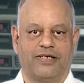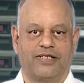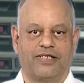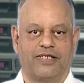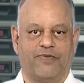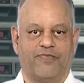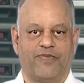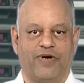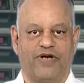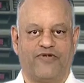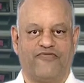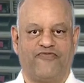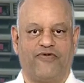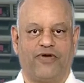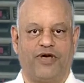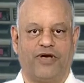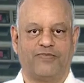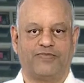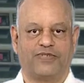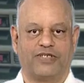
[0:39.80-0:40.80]
The
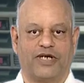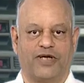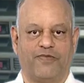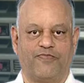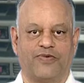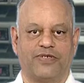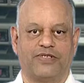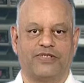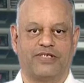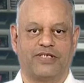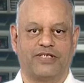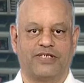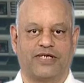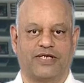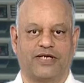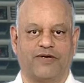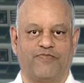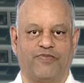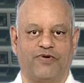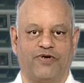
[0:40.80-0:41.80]
petaflops represent the
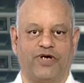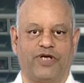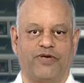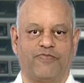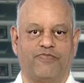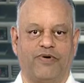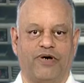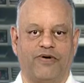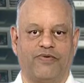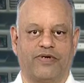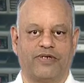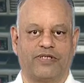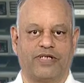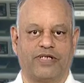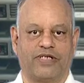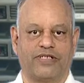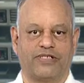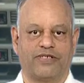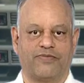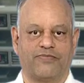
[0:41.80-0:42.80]
computing power
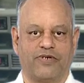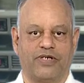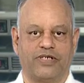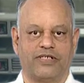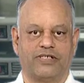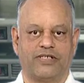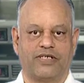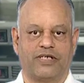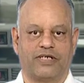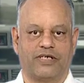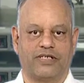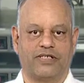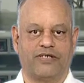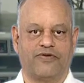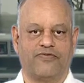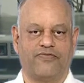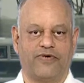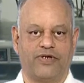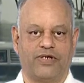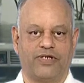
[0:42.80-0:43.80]
that is emerging in
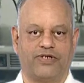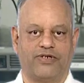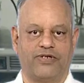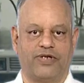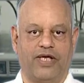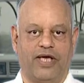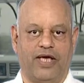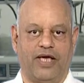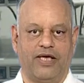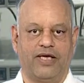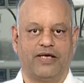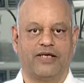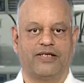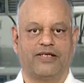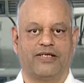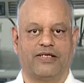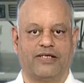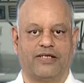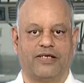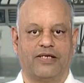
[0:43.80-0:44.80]
the world today.
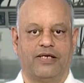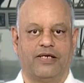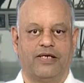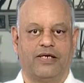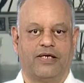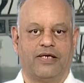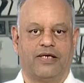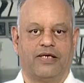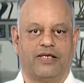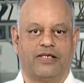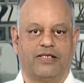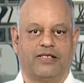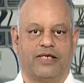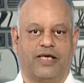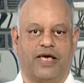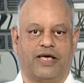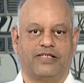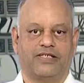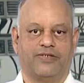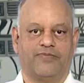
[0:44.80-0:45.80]
The
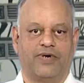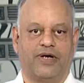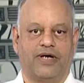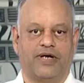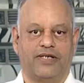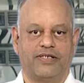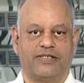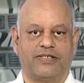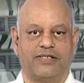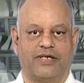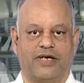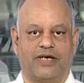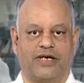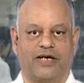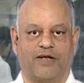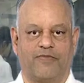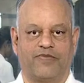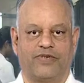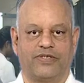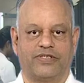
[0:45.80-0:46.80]
exabytes are
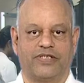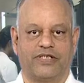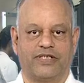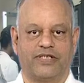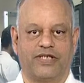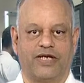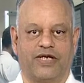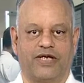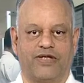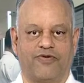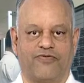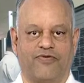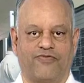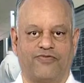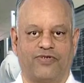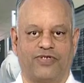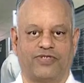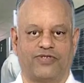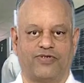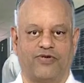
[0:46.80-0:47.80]
representative of
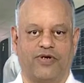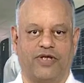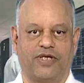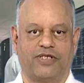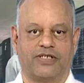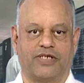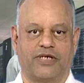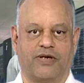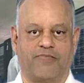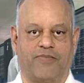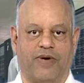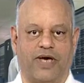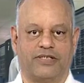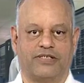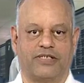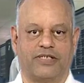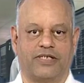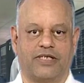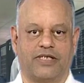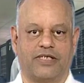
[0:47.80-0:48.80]
the storage
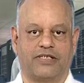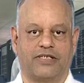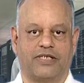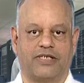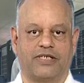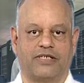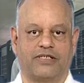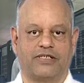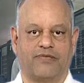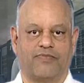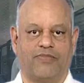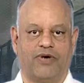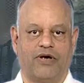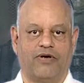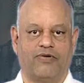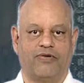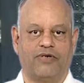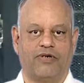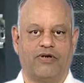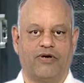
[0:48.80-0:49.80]
capacity that is
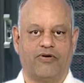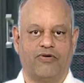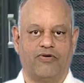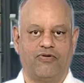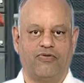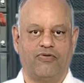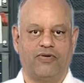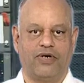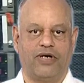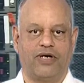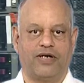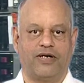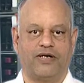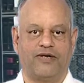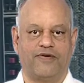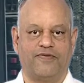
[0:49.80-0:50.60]
abound all over,